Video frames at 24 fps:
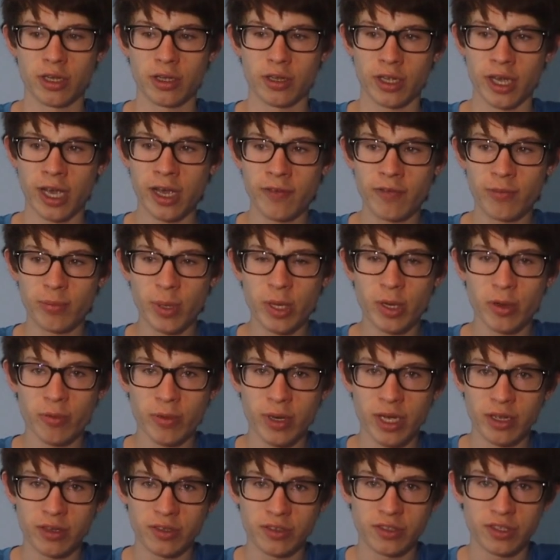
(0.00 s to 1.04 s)
have been
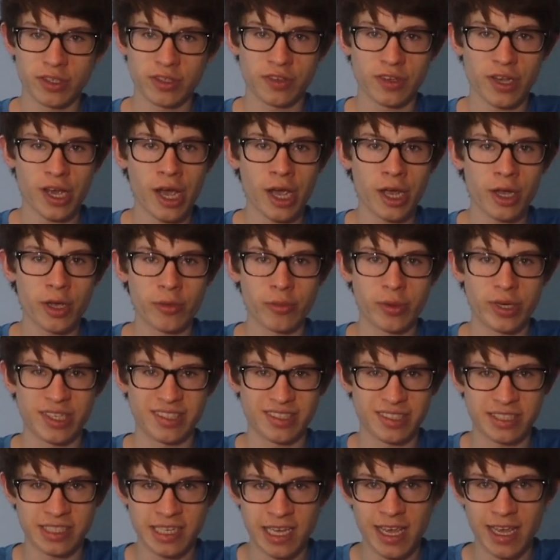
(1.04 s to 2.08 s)
around since
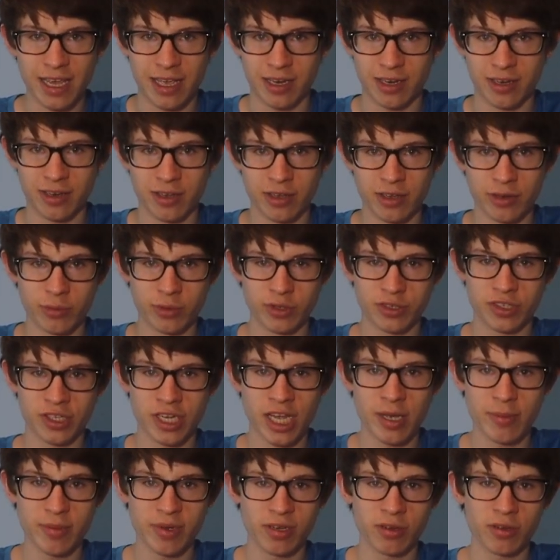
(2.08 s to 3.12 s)
iOS 10, which
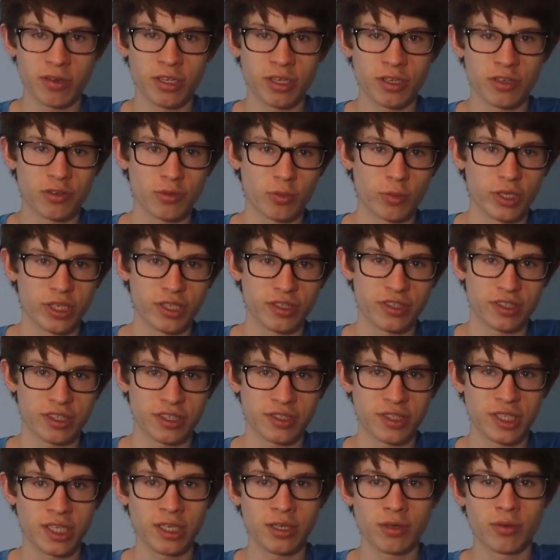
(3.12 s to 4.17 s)
came out in
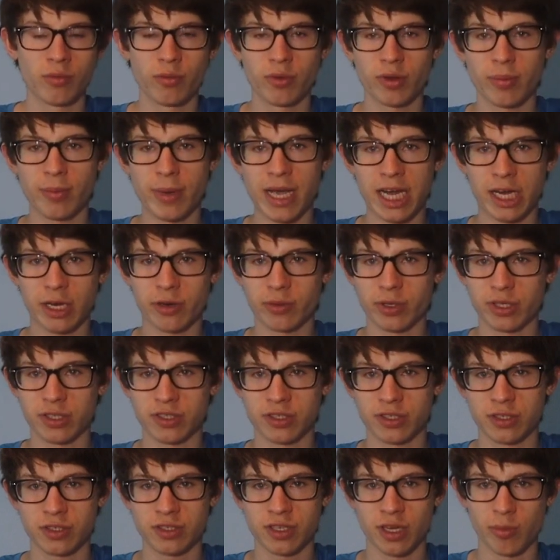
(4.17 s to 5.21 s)
2016 with
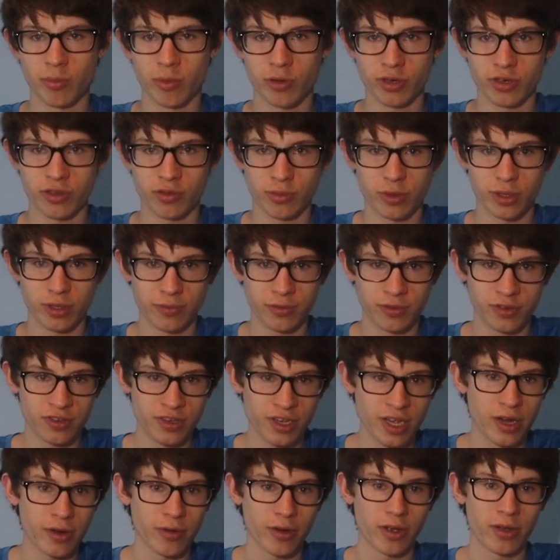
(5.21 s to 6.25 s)
macOS 10.12
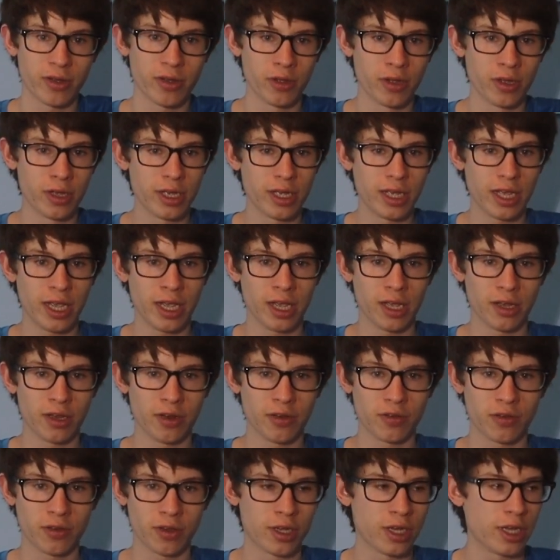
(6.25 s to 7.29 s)
Sierra,
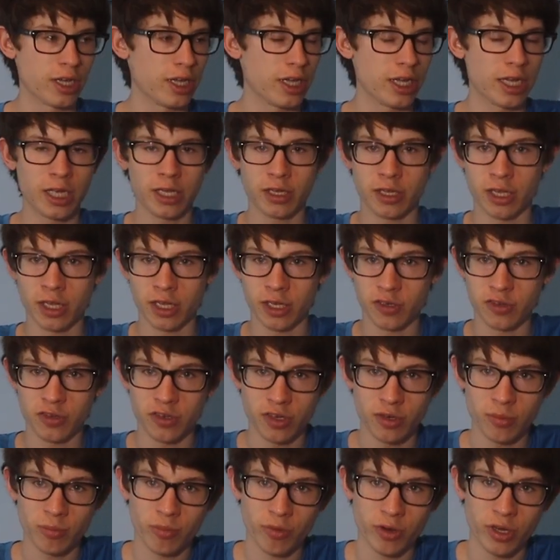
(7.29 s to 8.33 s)
and they
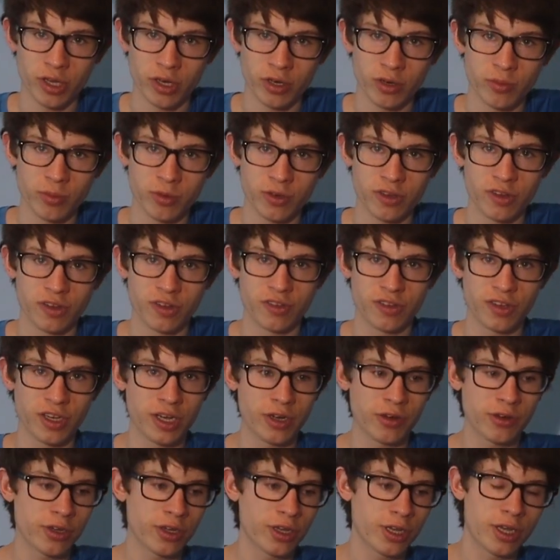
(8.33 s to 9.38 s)
didn't bring it over to the
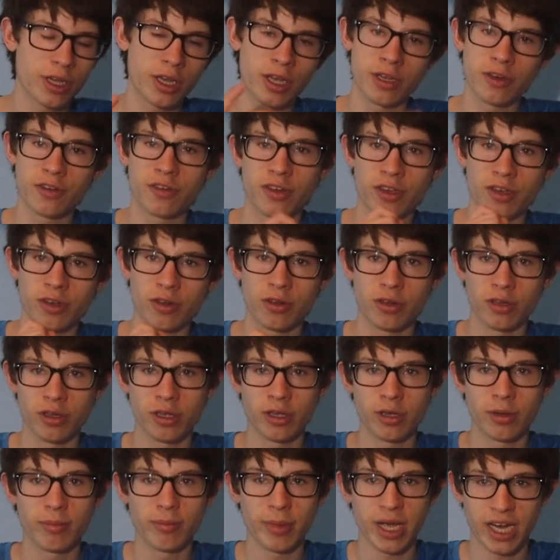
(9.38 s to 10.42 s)
Sierra until
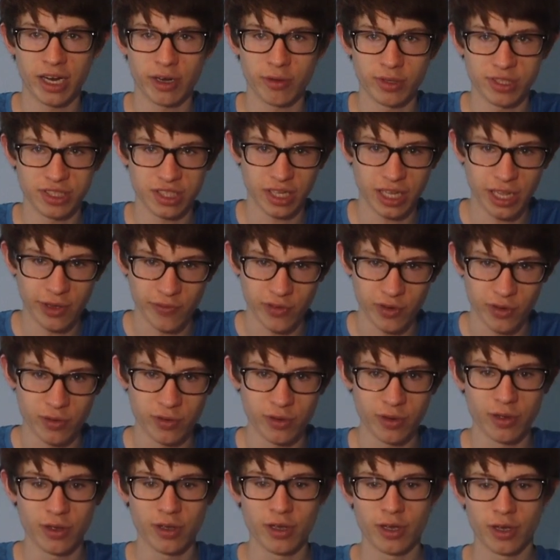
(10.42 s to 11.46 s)
macOS 11,
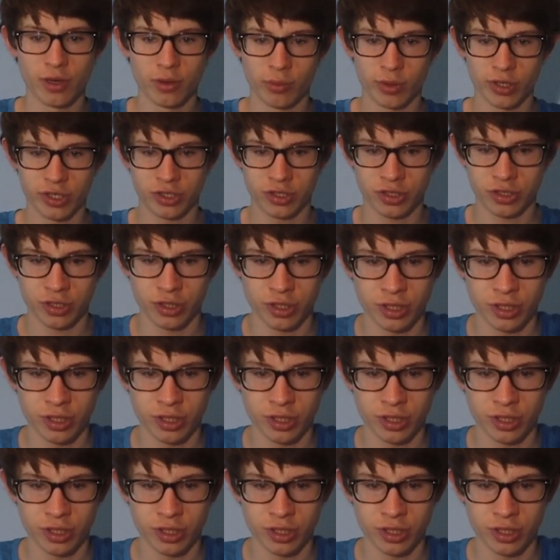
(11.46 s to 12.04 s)
which